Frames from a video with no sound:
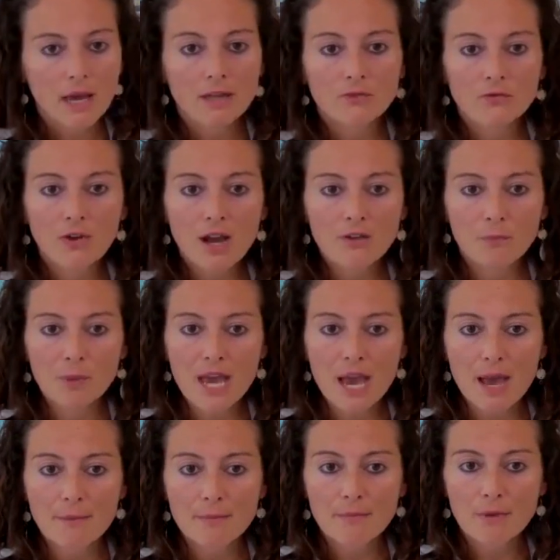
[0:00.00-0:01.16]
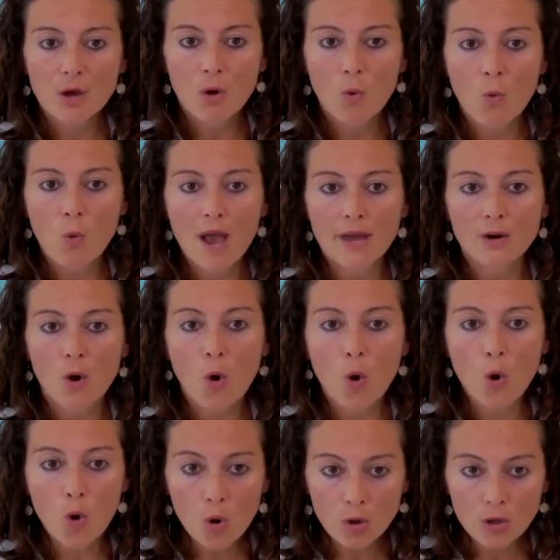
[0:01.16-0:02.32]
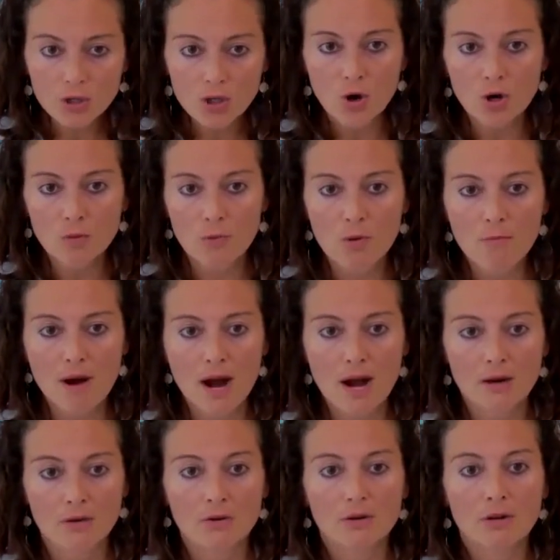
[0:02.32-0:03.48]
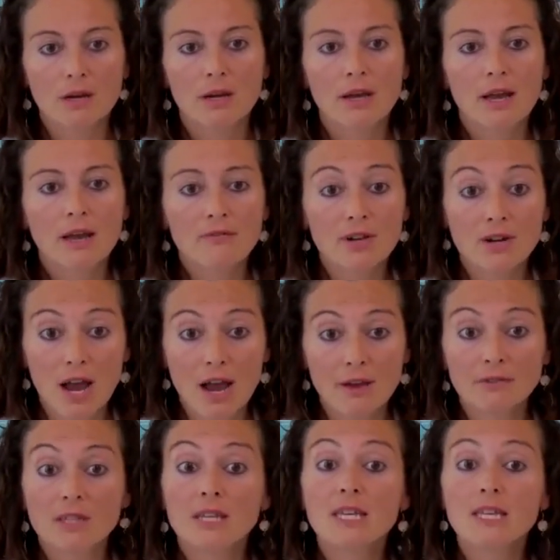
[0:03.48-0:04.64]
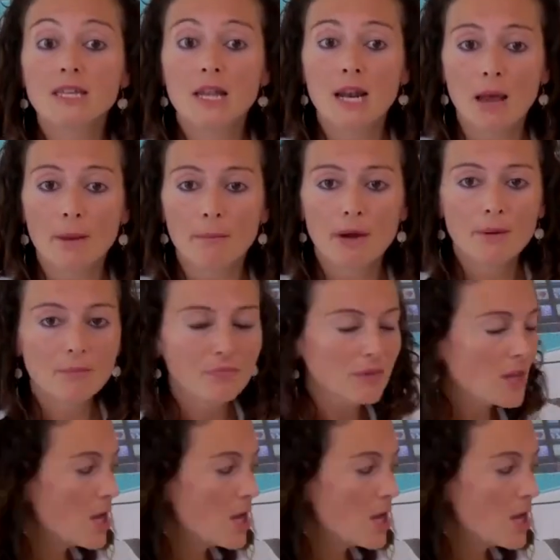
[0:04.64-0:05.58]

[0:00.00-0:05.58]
At 5 p.m., when all your bone marrow have arrived in the lab,